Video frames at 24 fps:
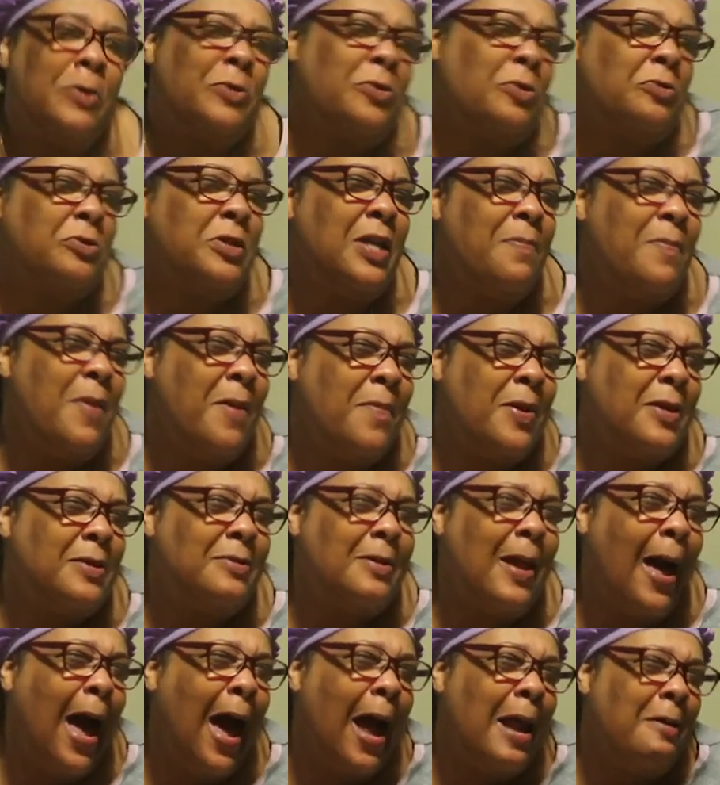What you sit me
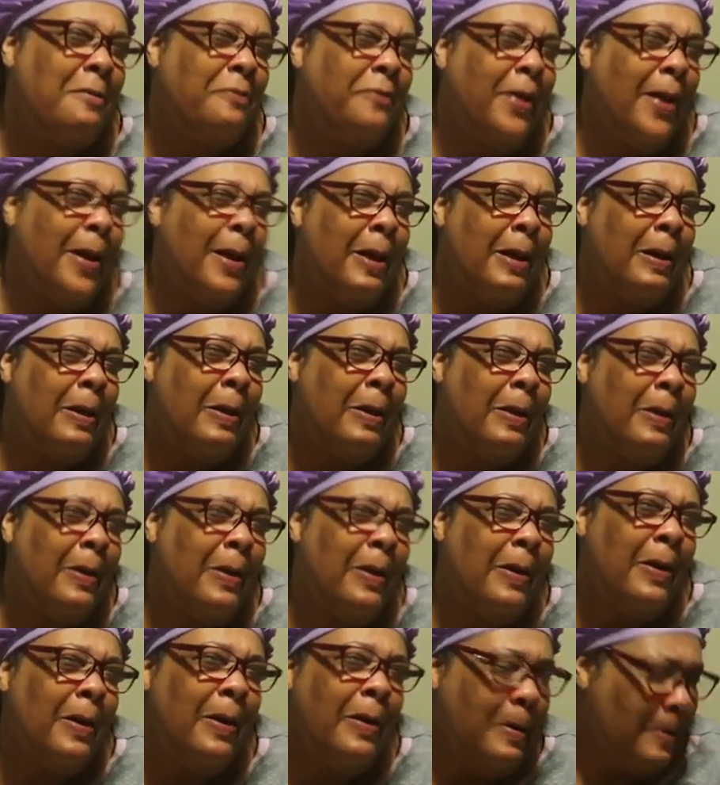beside her
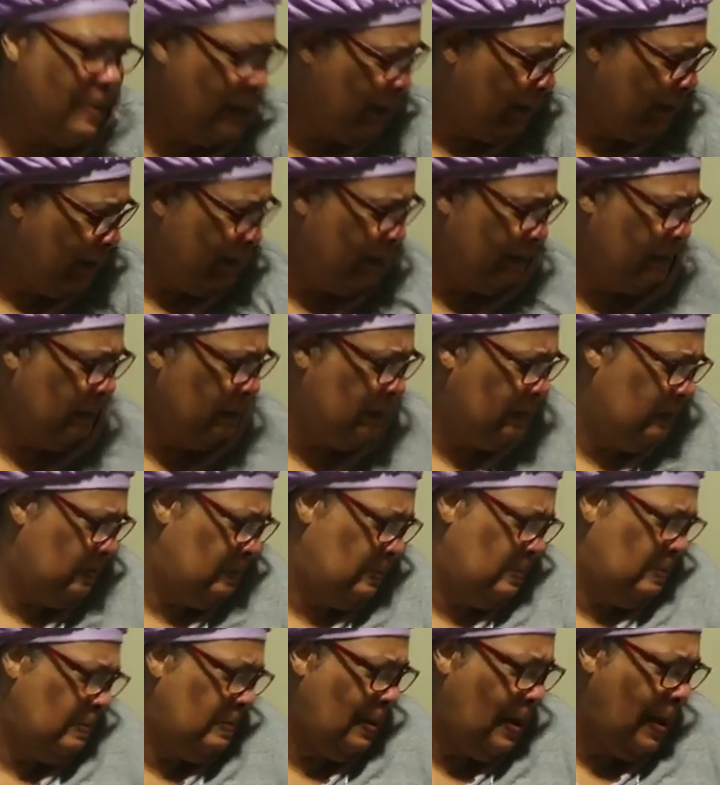for? Mrs.
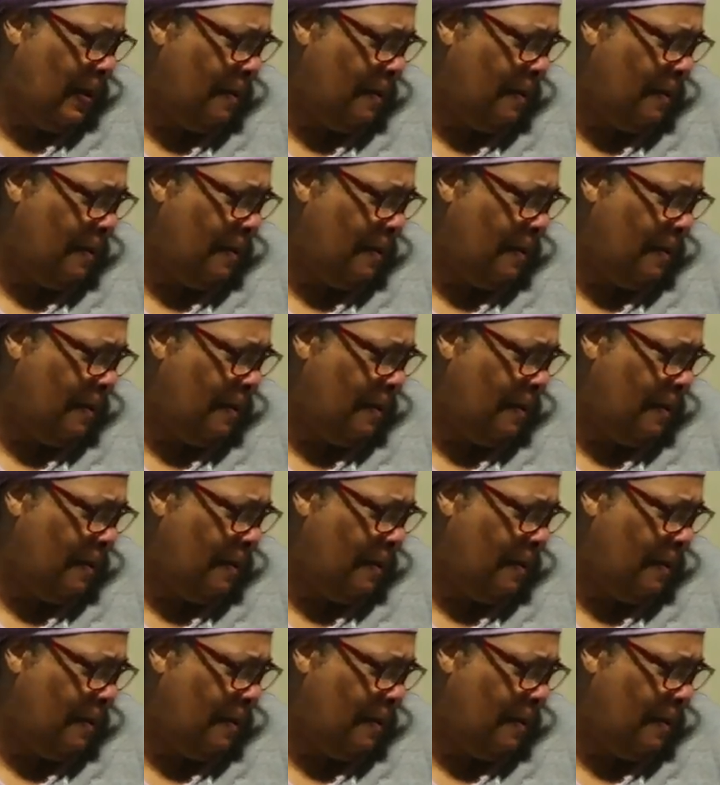Maglin.